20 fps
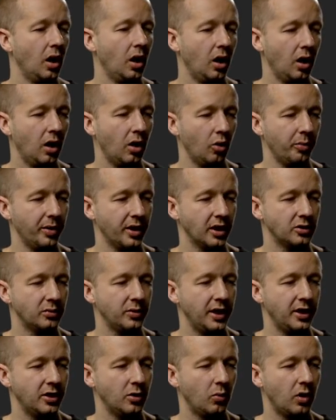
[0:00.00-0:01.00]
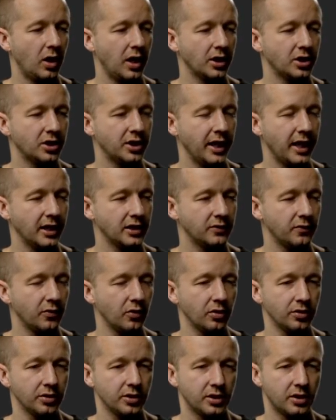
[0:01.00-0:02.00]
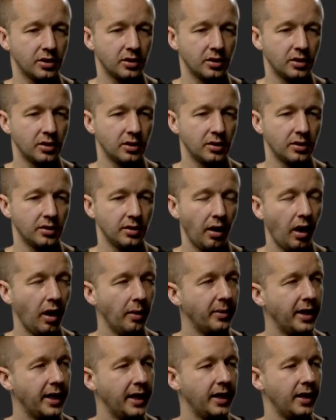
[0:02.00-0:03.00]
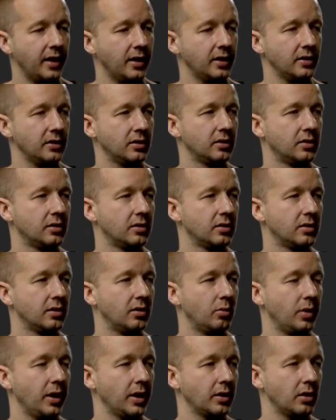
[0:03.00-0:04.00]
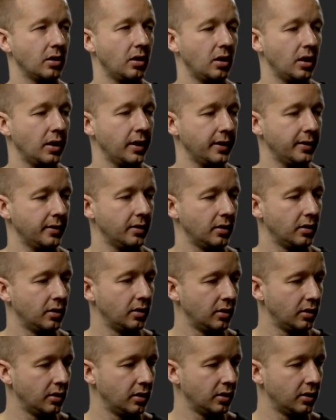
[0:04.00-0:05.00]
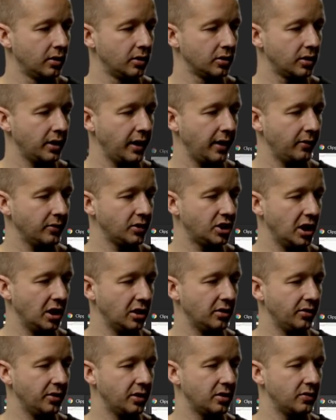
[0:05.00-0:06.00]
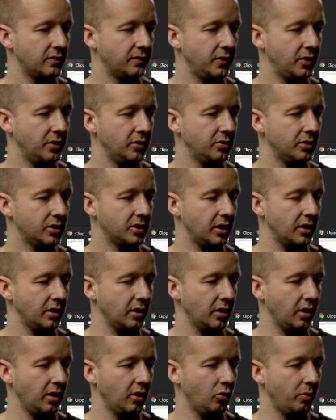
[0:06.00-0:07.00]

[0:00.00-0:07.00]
Oh, because we need to watch Sass first. I'm an idiot. Oh my God. So yeah, I was generally confused and I